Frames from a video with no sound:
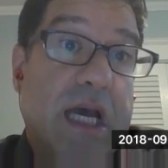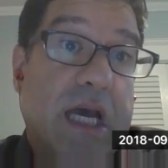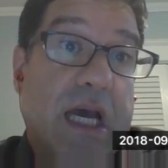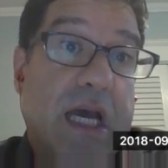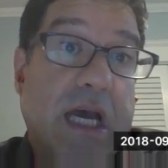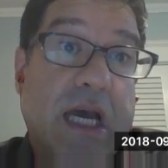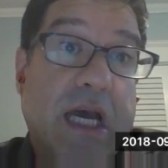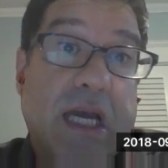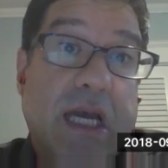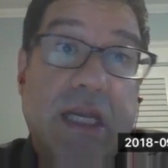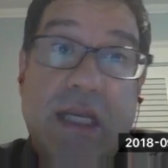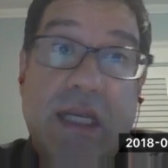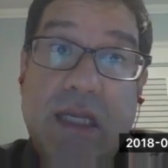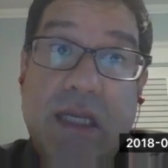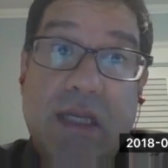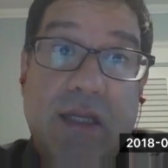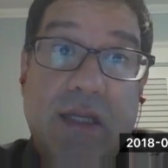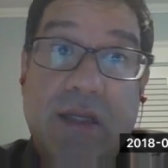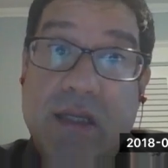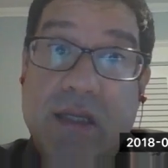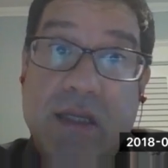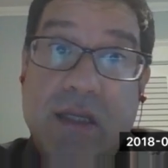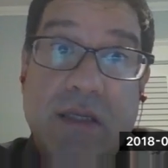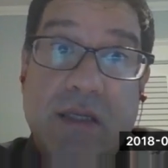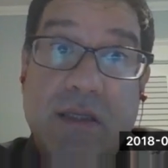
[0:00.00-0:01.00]
and
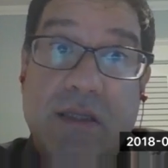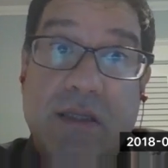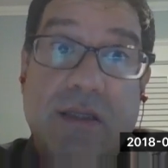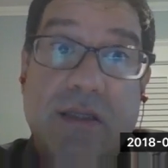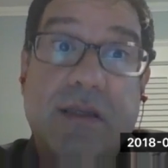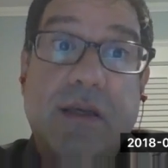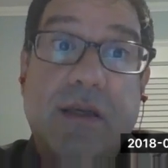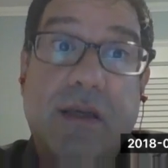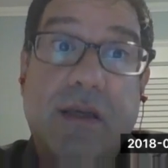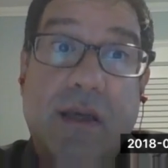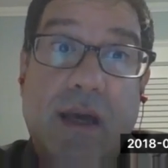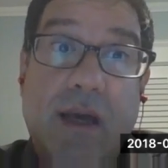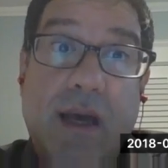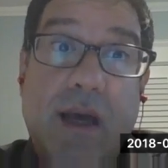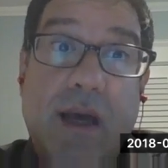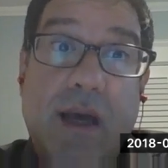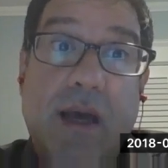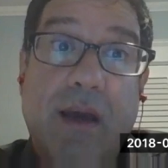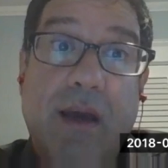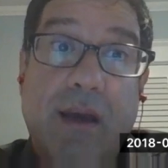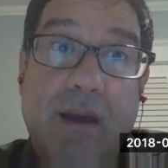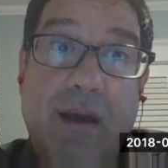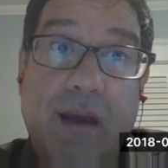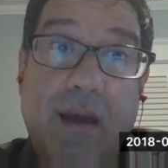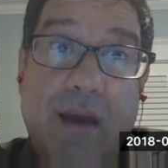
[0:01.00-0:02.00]
these
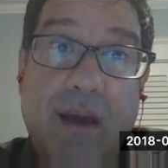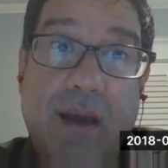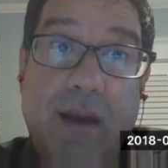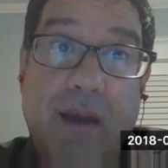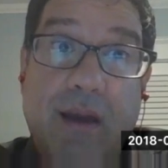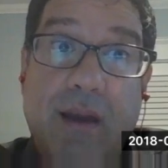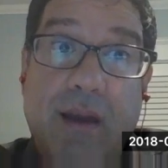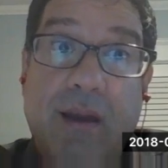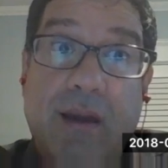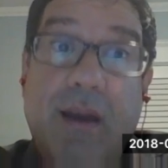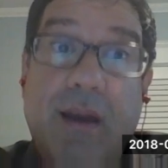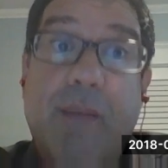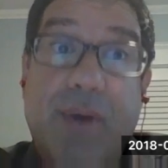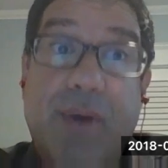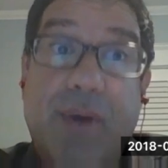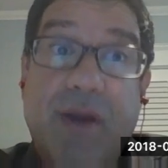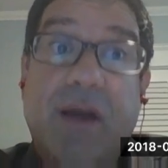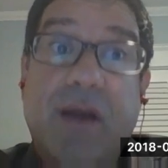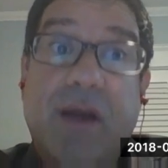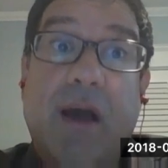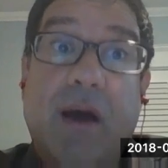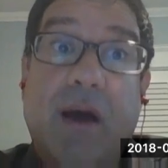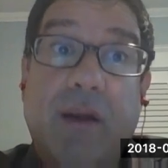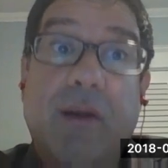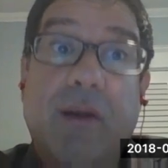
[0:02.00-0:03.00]
and in
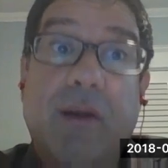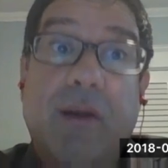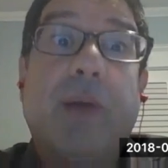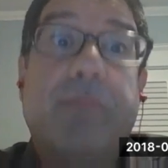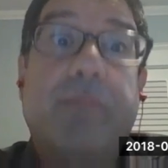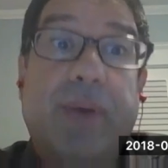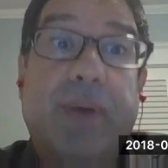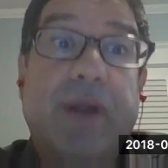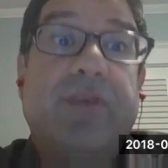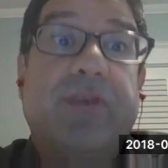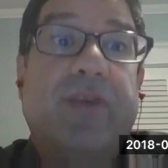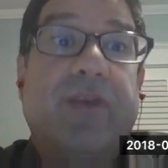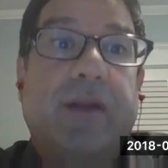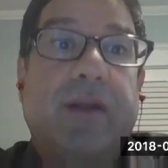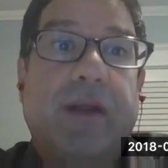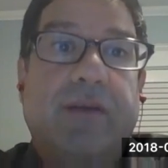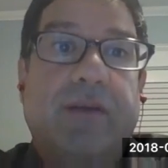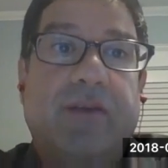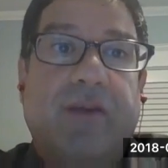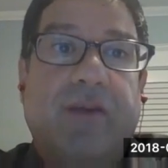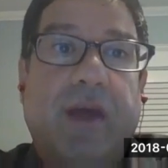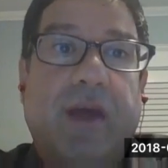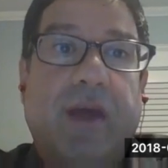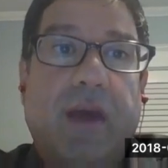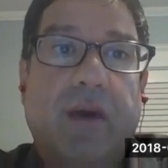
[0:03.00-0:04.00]
an
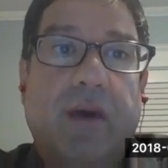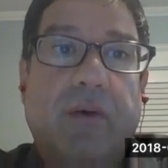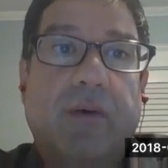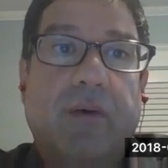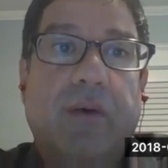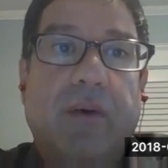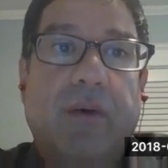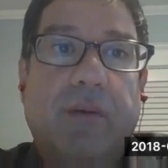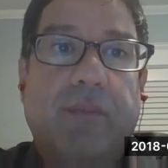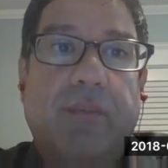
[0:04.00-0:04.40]
unprecedented scale,